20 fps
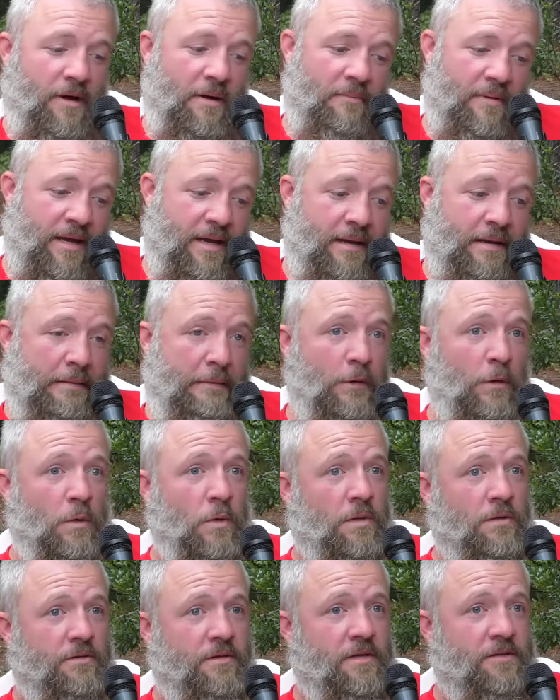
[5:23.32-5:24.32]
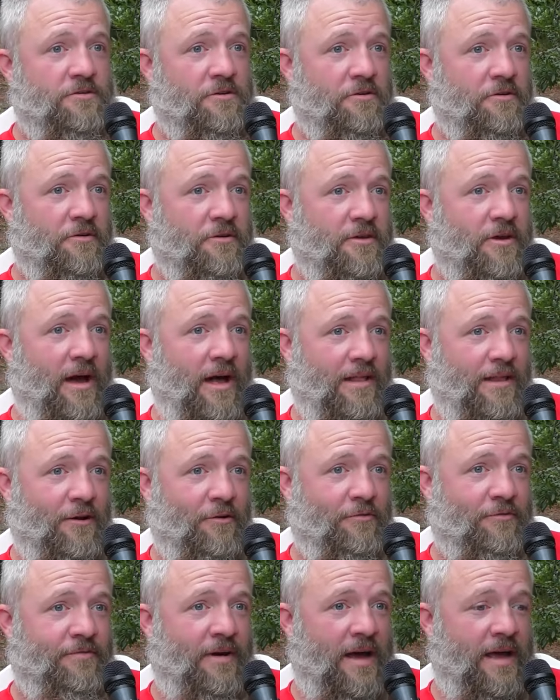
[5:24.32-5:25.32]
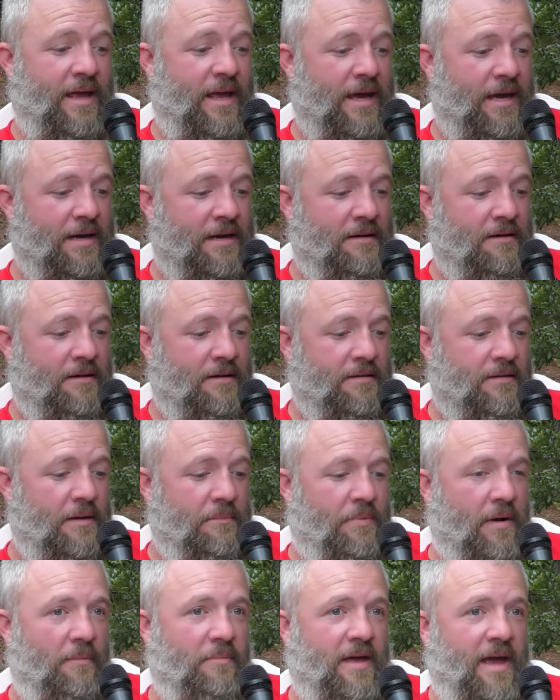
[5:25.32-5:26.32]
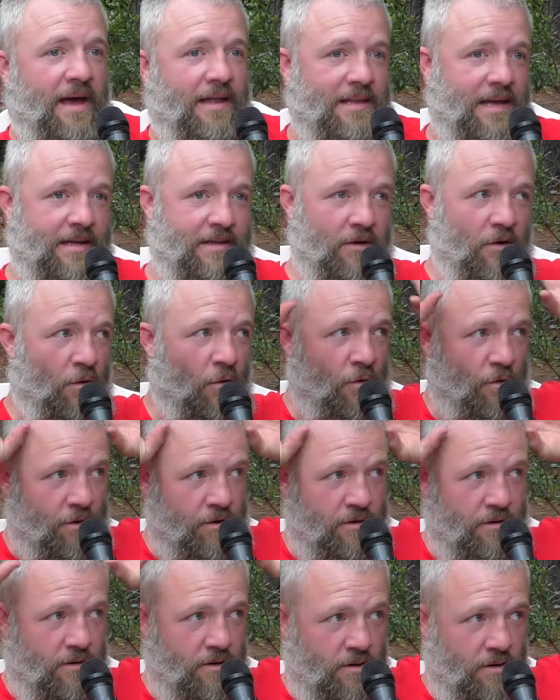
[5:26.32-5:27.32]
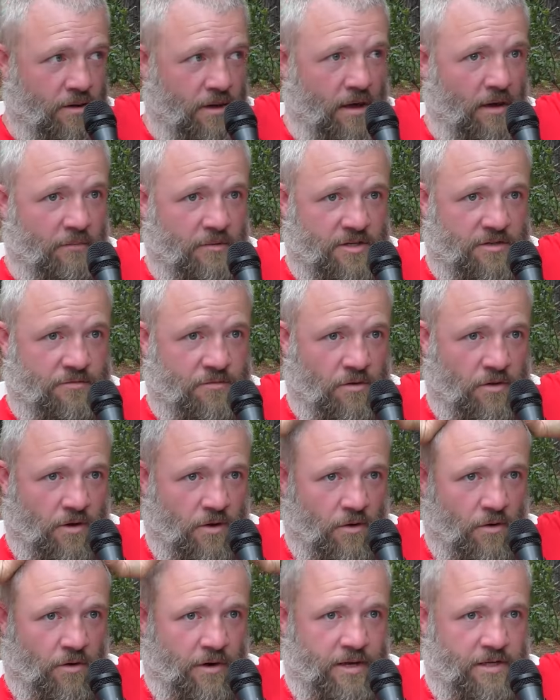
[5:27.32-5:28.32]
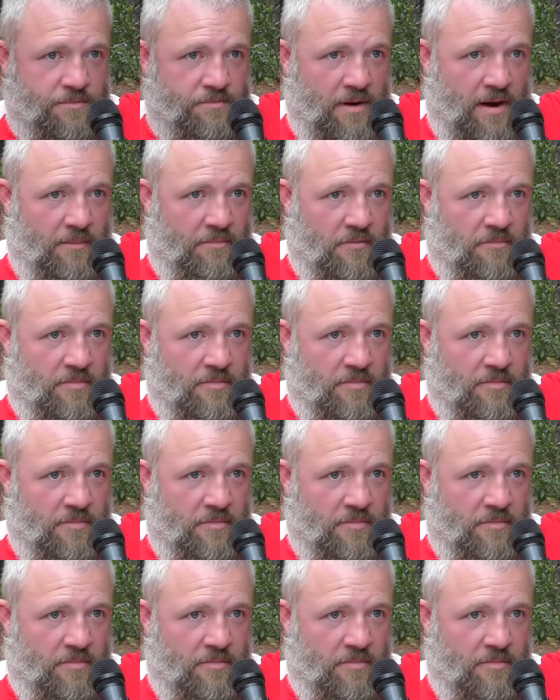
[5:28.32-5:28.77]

I mean, you got little Viking. They probably had like the horn helmets for the corgis, probably.